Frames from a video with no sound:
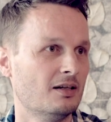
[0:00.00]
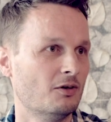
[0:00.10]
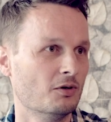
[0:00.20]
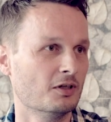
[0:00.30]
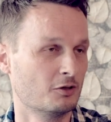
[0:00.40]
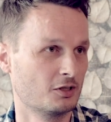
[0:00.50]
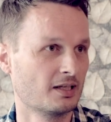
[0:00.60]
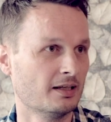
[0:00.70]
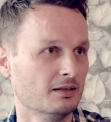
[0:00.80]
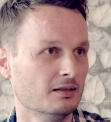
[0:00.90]
Or a
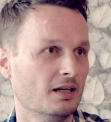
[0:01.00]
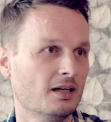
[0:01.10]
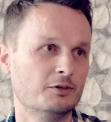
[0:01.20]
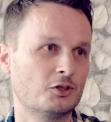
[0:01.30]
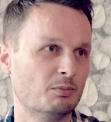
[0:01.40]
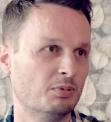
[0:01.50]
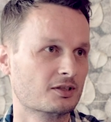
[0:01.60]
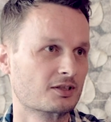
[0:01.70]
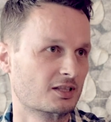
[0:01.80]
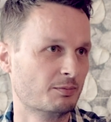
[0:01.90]
hotel which you
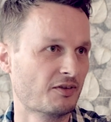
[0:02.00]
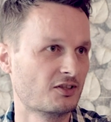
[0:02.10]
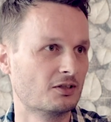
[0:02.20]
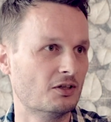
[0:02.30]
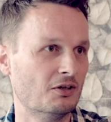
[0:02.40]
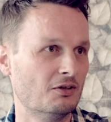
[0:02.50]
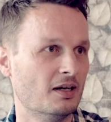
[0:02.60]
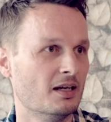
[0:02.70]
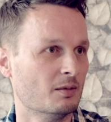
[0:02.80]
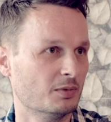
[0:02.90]
booked 6 months ago,
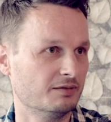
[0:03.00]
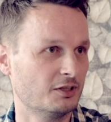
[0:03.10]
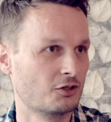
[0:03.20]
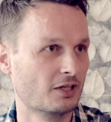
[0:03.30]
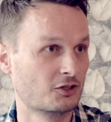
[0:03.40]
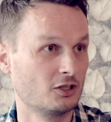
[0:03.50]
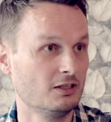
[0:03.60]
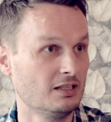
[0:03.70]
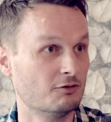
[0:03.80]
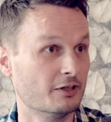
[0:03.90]
but which you actually
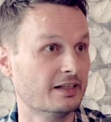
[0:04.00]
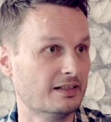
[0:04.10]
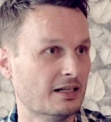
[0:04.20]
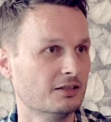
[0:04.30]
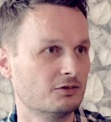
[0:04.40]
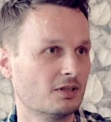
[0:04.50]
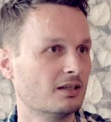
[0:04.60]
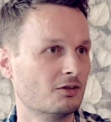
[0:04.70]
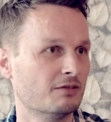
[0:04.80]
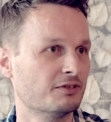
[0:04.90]
need right now to get
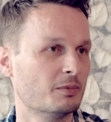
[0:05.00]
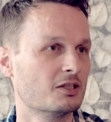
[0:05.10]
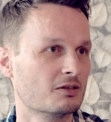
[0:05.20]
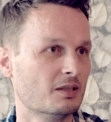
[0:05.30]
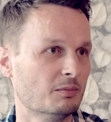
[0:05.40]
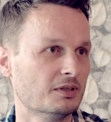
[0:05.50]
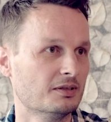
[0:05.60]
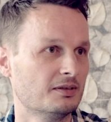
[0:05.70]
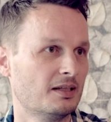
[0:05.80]
the confirmation number.